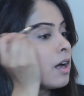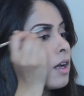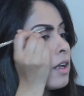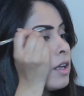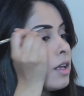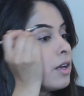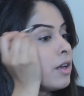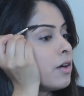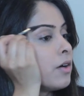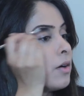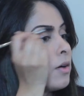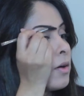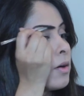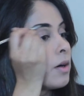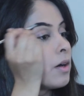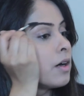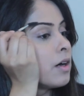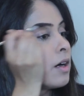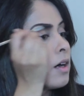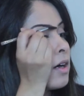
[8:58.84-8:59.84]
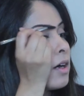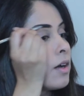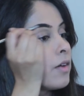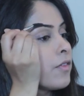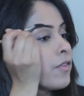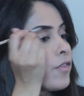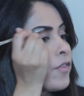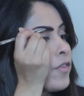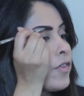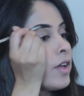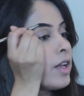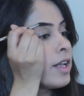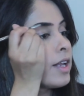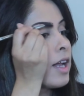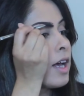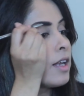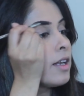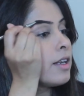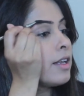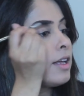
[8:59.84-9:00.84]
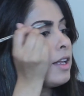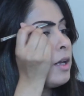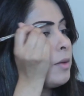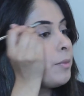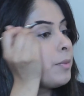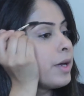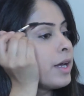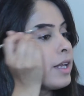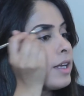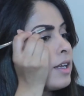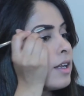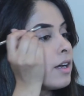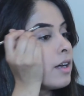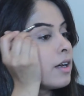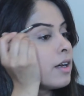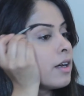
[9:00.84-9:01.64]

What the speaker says: you know, fill it a little bit.